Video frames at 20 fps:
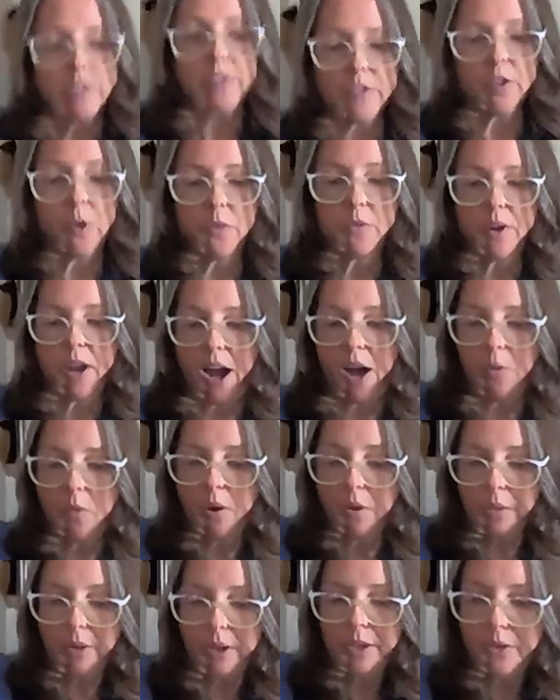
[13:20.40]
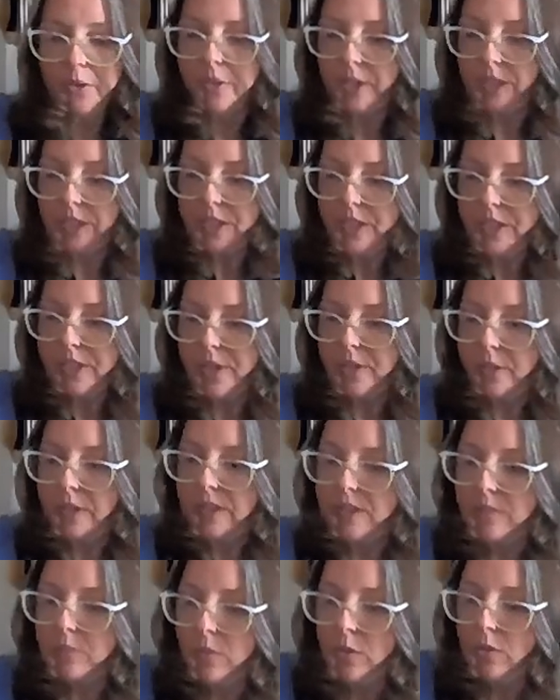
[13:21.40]
So now what we're going to do
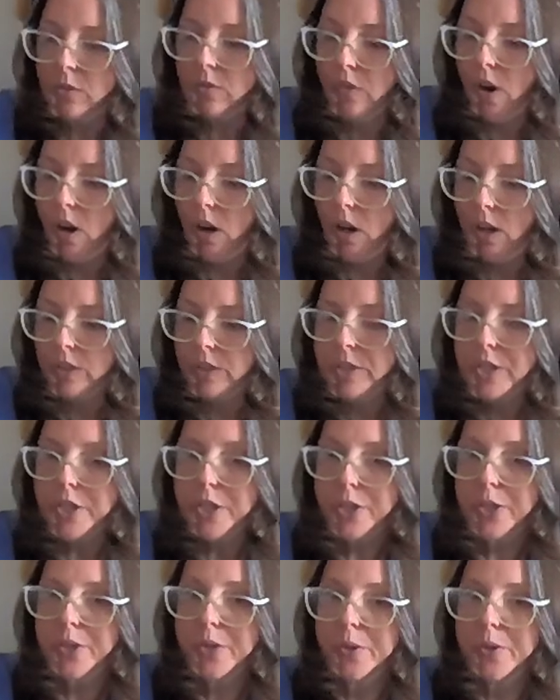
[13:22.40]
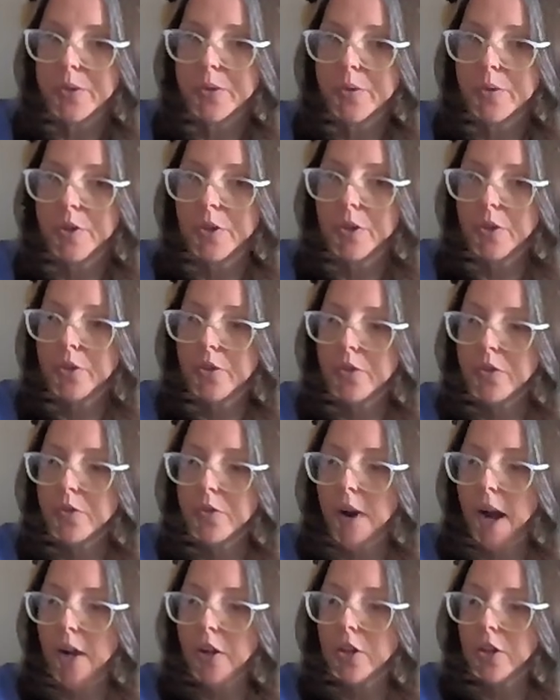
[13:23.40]
is move on to the
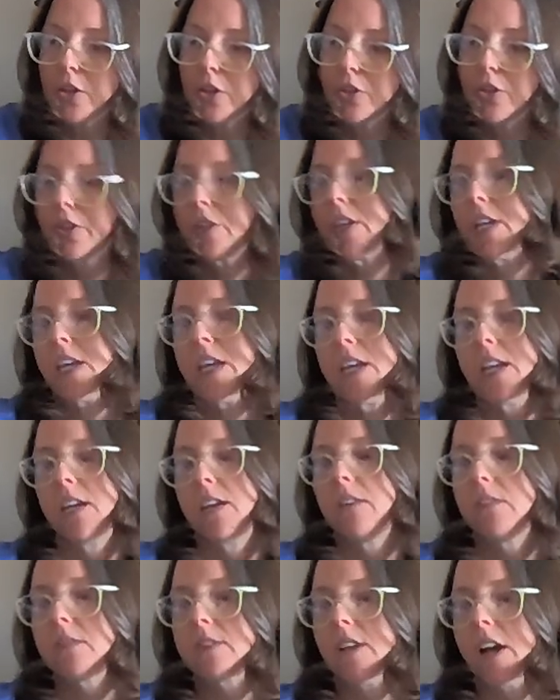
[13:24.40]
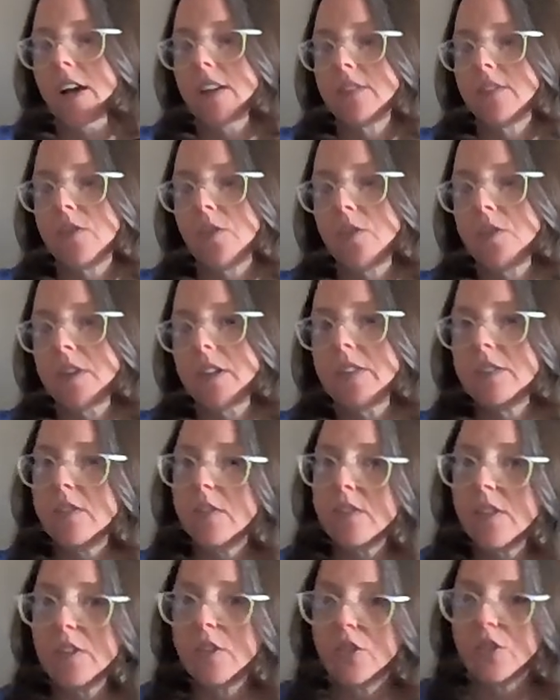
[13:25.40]
cracker cookie test. So this
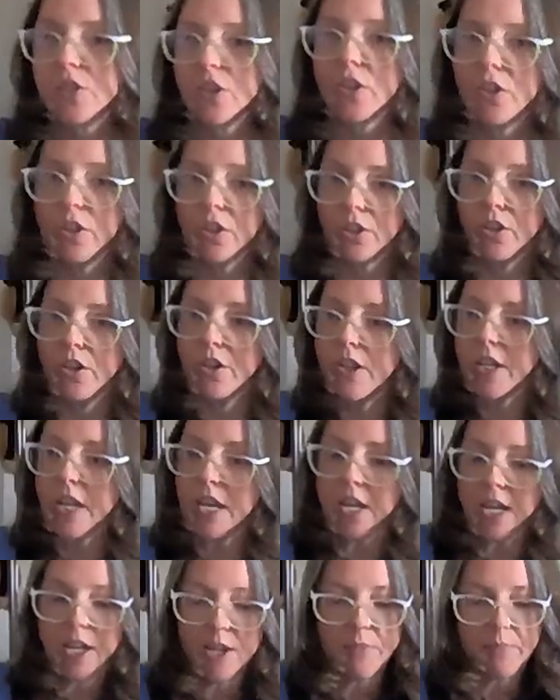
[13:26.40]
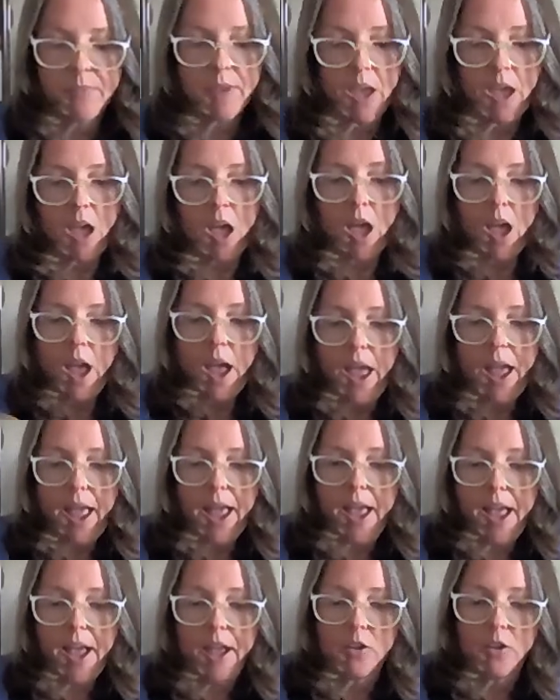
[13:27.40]
is a sugar cookie.
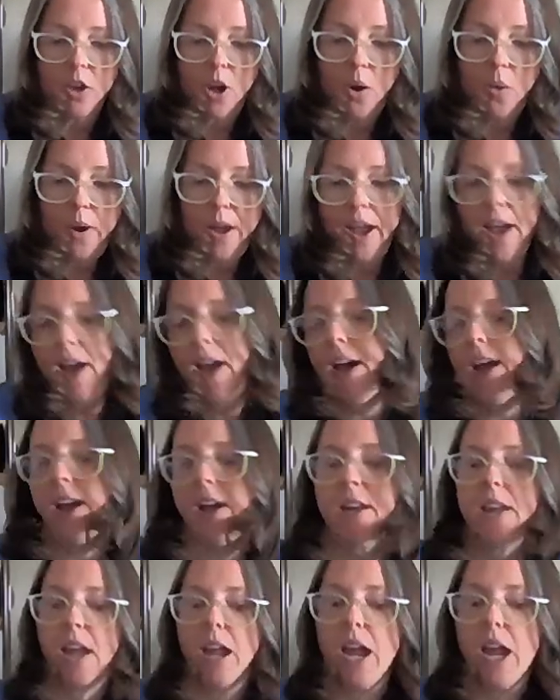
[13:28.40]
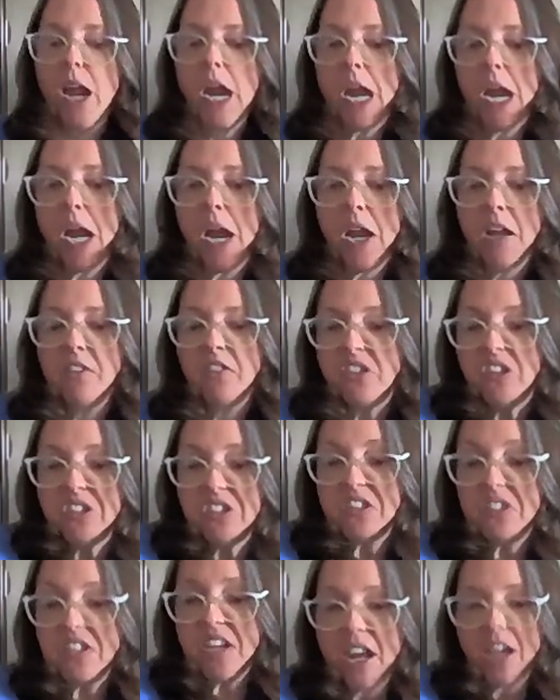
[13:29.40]
And go ahead and
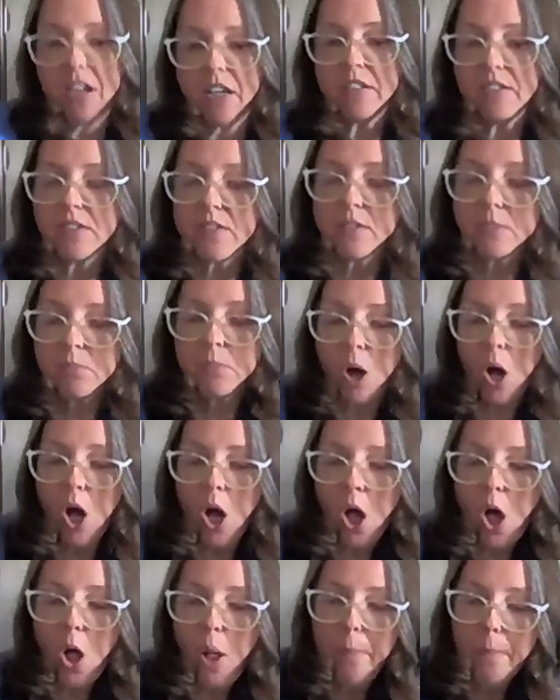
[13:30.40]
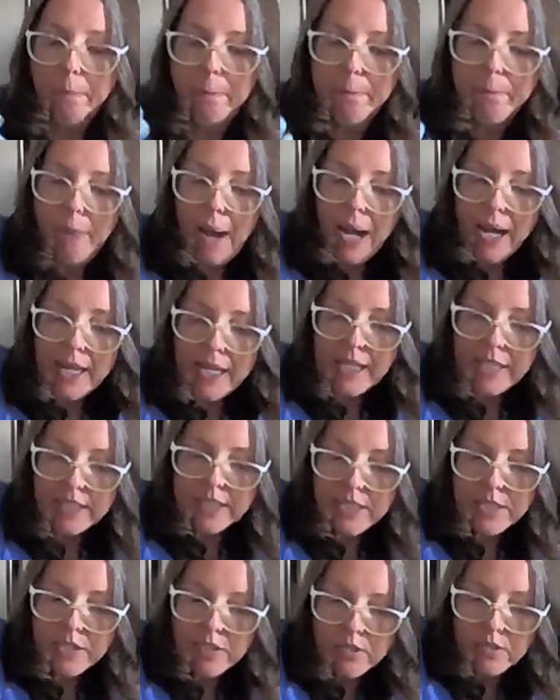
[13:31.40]
just take a small
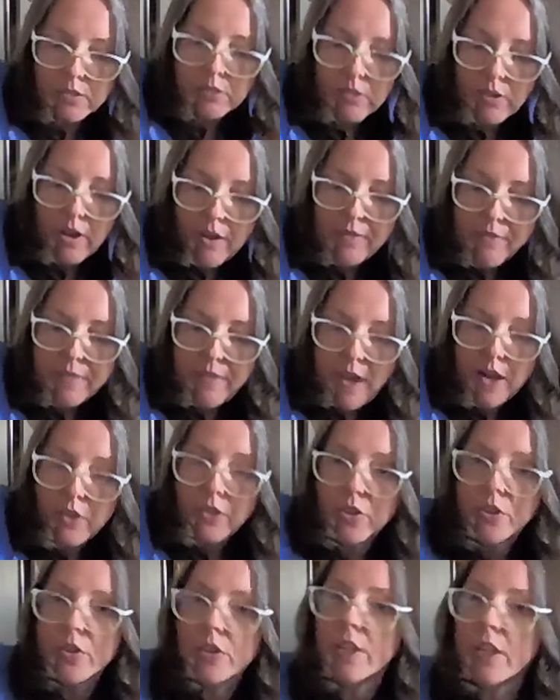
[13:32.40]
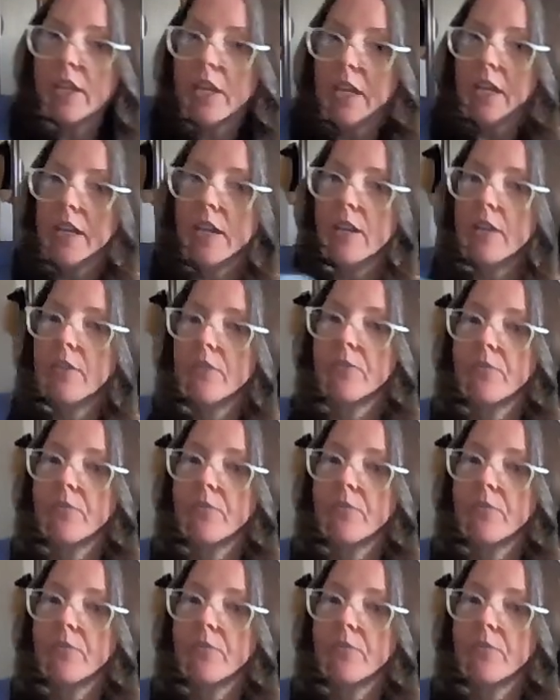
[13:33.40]
bite of that cookie.